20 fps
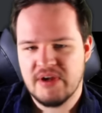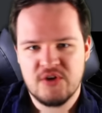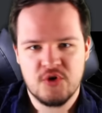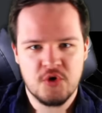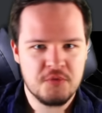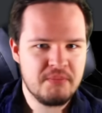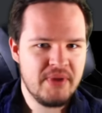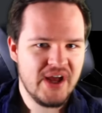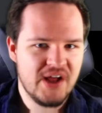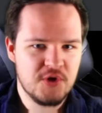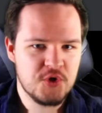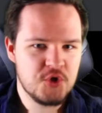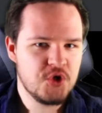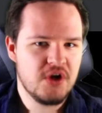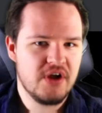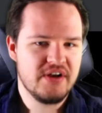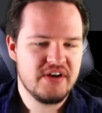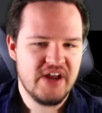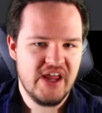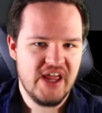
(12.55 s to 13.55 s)
good pal
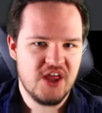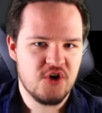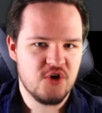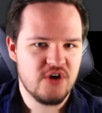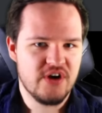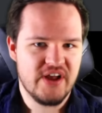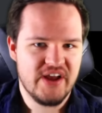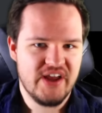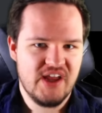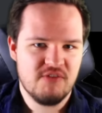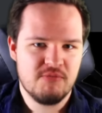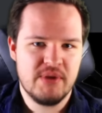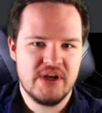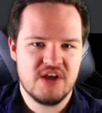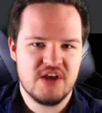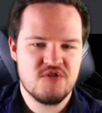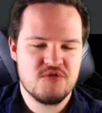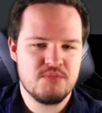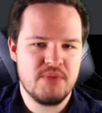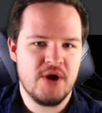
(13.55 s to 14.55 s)
John Nanner and I have
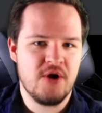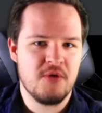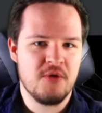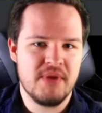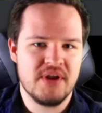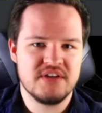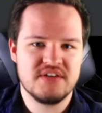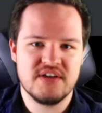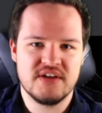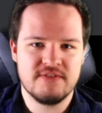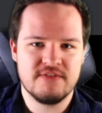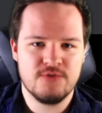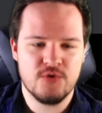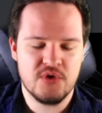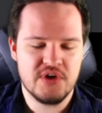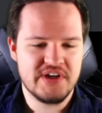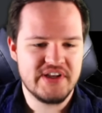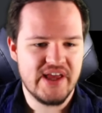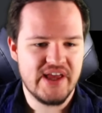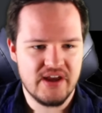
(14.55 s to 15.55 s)
been experimenting
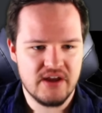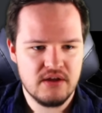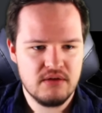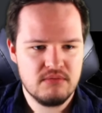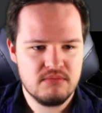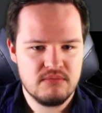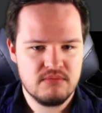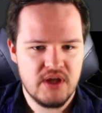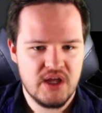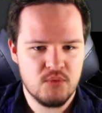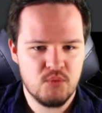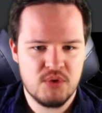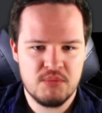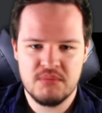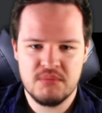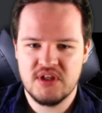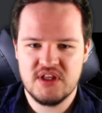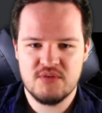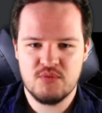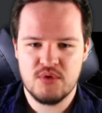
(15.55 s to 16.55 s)
for a day, and
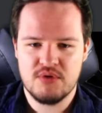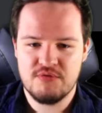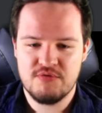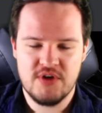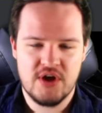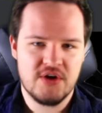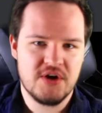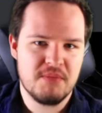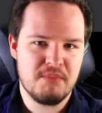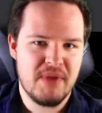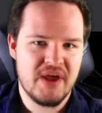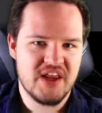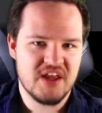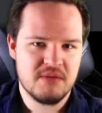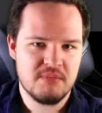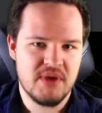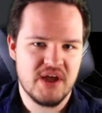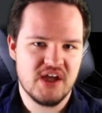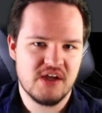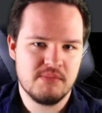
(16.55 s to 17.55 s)
we believe we've found a
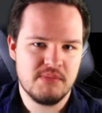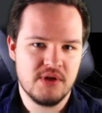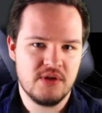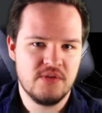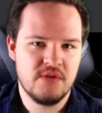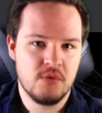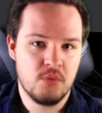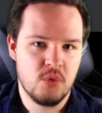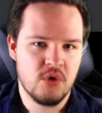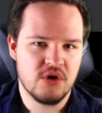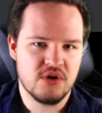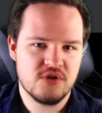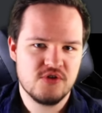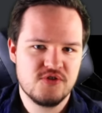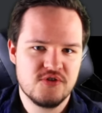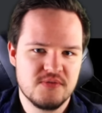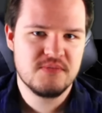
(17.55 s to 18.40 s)
medic bag build that works.